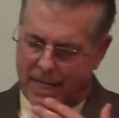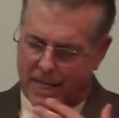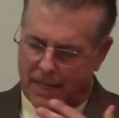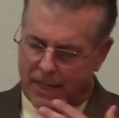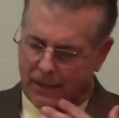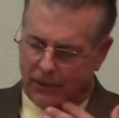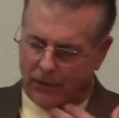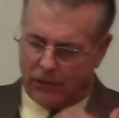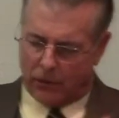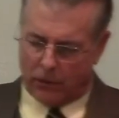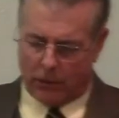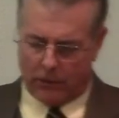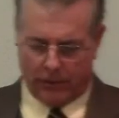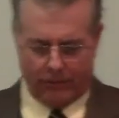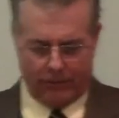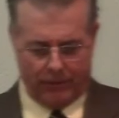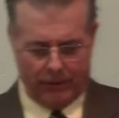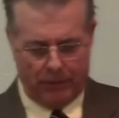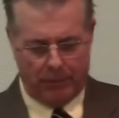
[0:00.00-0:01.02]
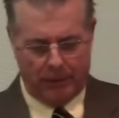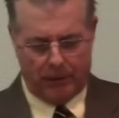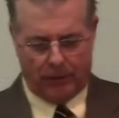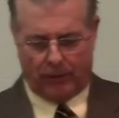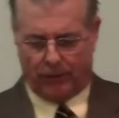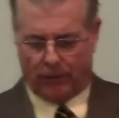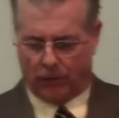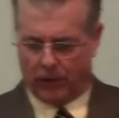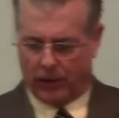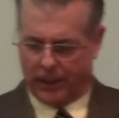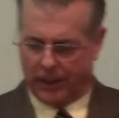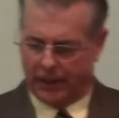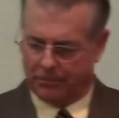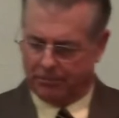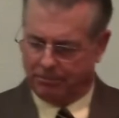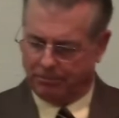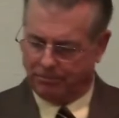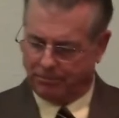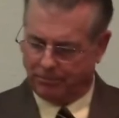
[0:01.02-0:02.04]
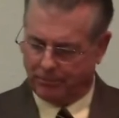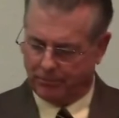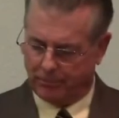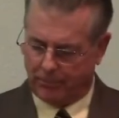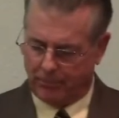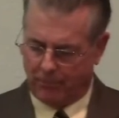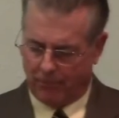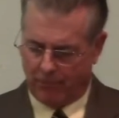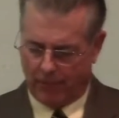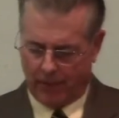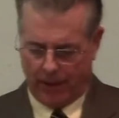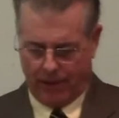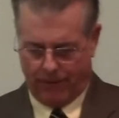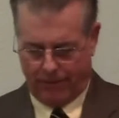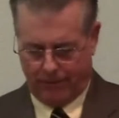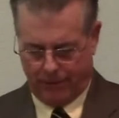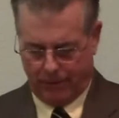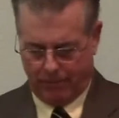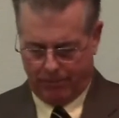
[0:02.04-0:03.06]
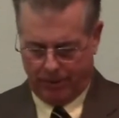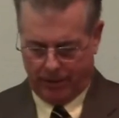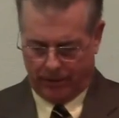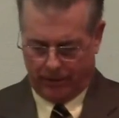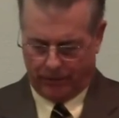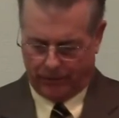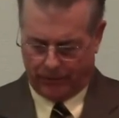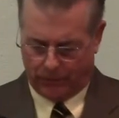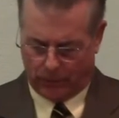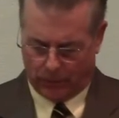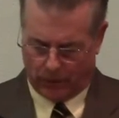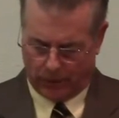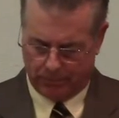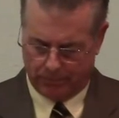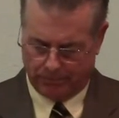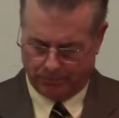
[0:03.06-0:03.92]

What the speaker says: Let's turn over to Philippians 4 again. Philippians 4.